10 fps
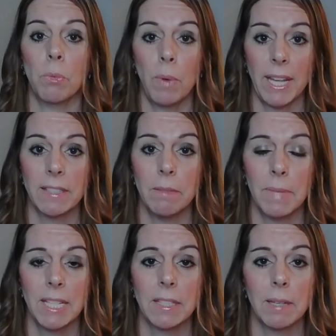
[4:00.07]
Ways and
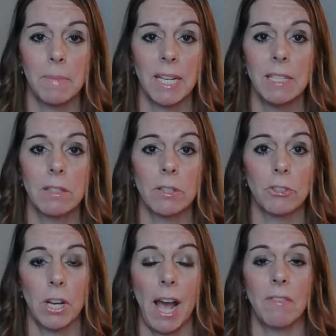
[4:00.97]
Means Committee, so it
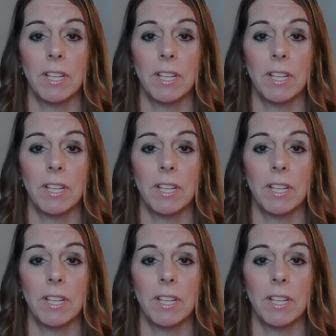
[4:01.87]
should have